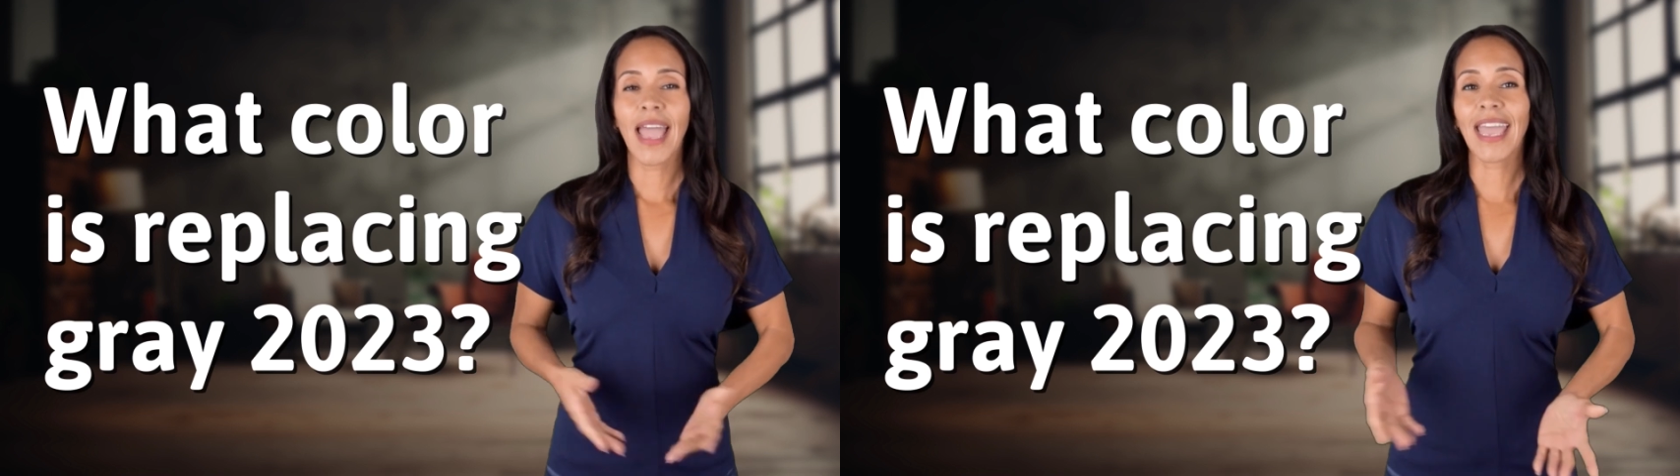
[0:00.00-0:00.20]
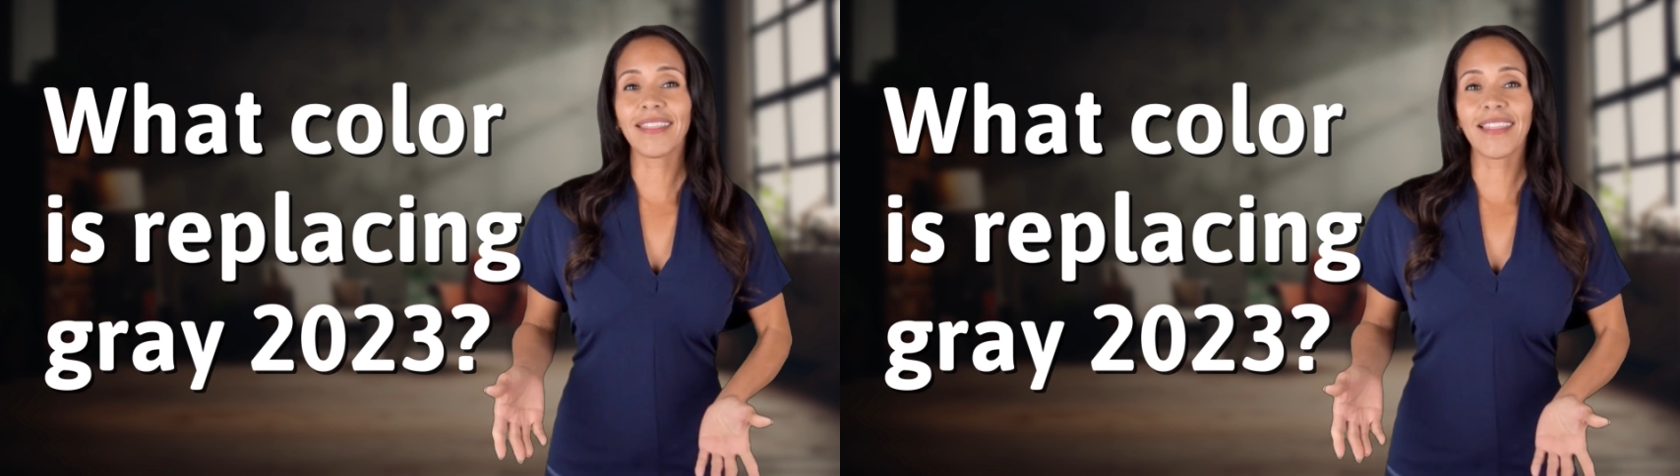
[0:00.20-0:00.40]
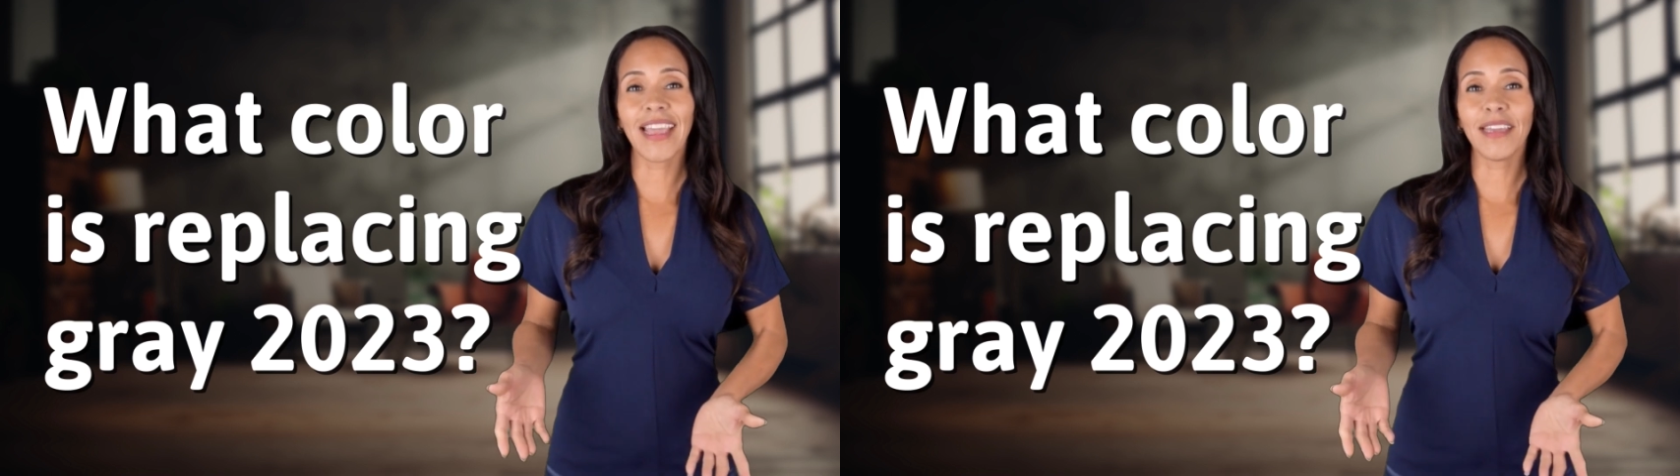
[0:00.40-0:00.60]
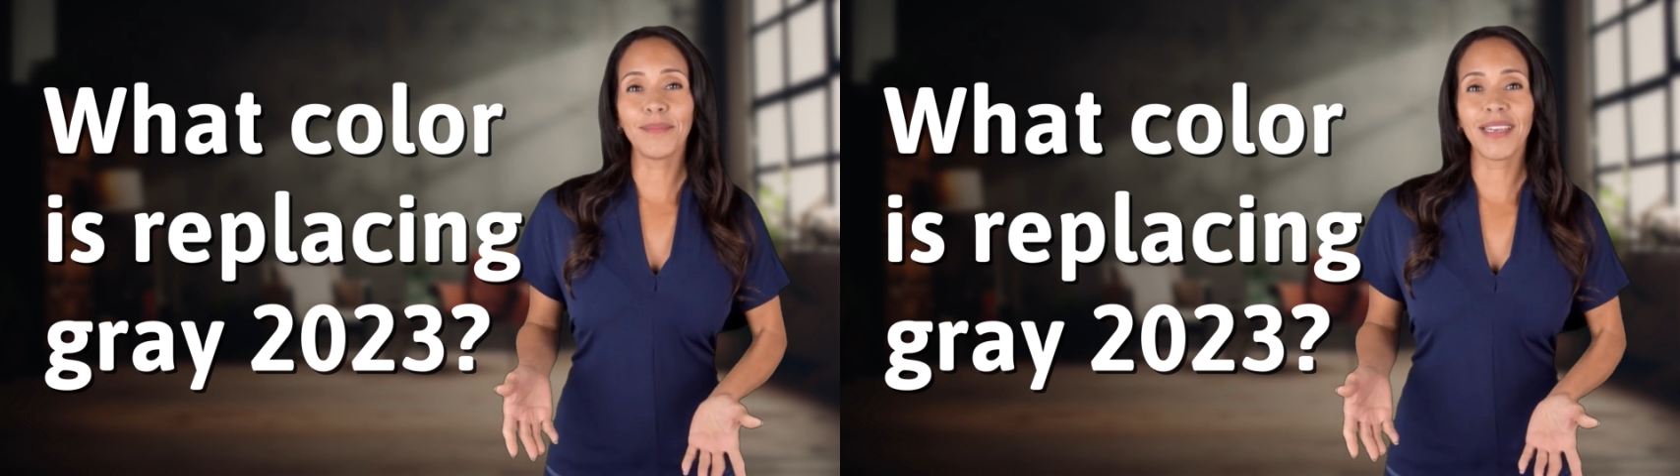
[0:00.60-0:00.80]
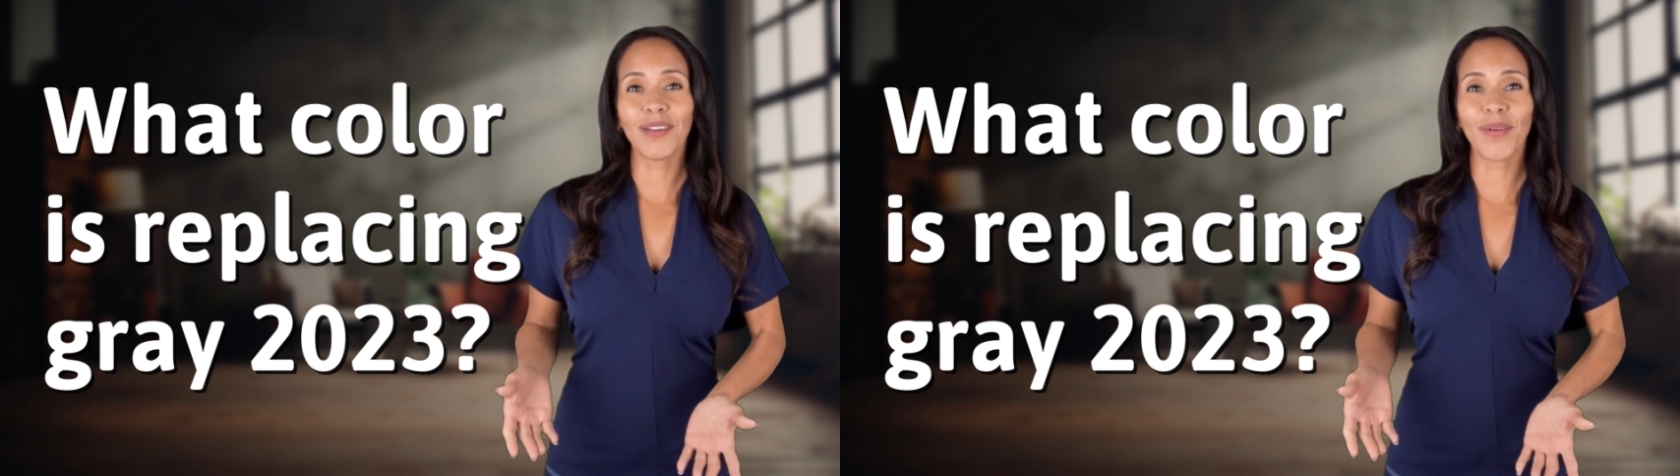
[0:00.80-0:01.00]

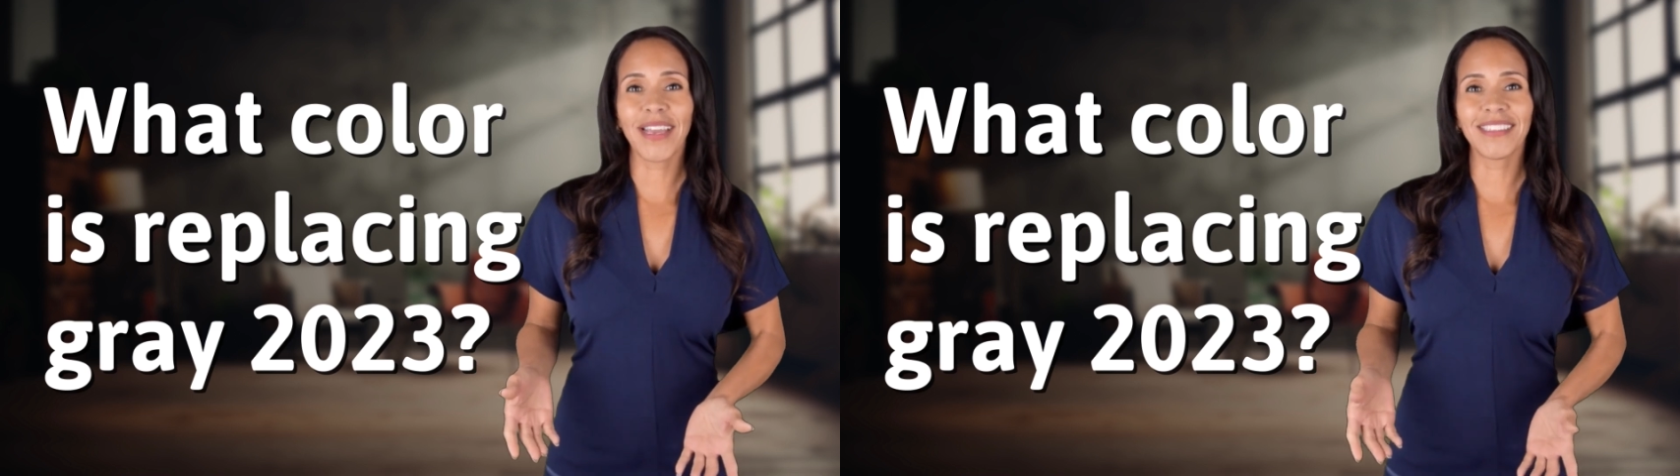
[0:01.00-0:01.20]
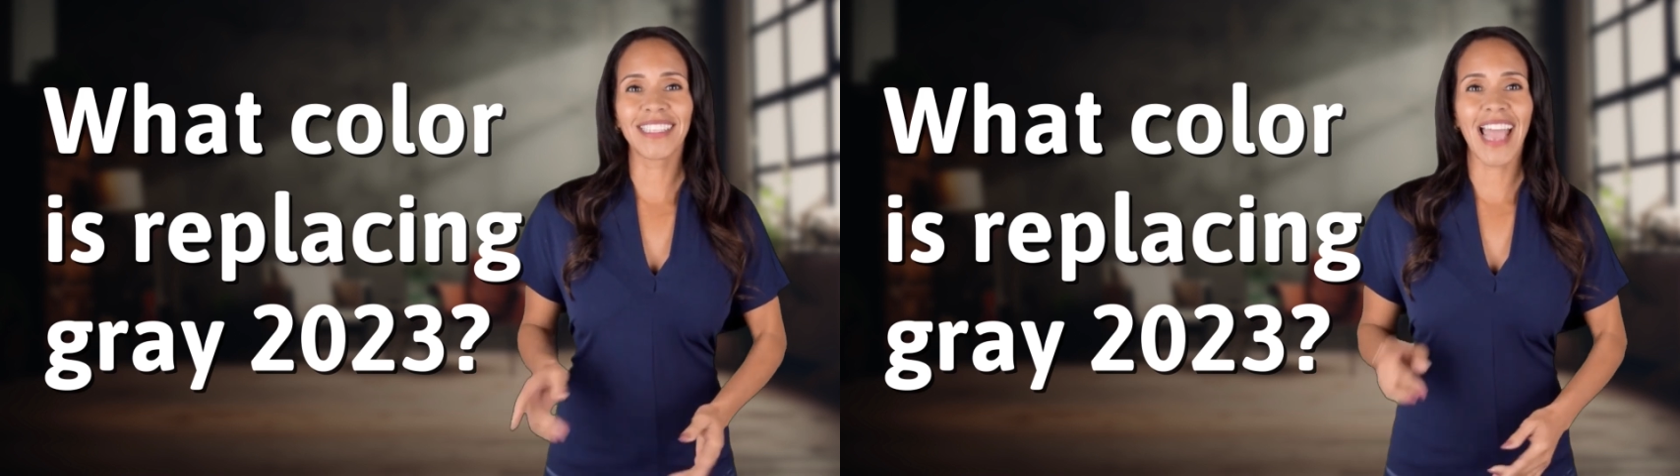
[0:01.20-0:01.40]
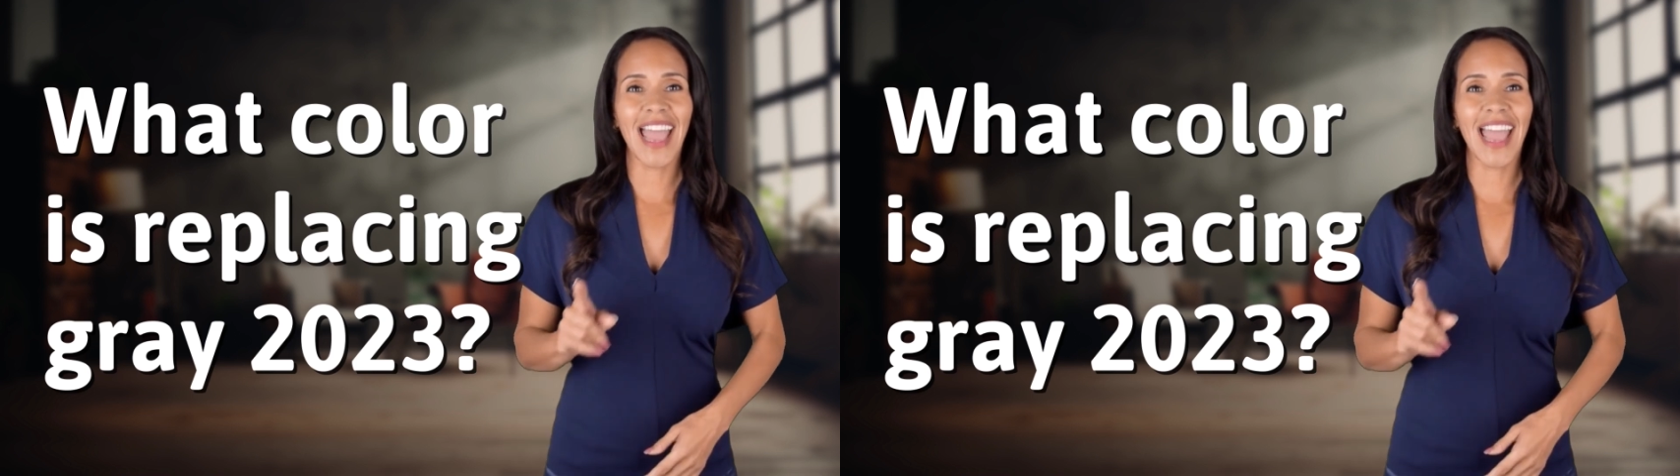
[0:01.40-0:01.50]
Enlightenment awaits,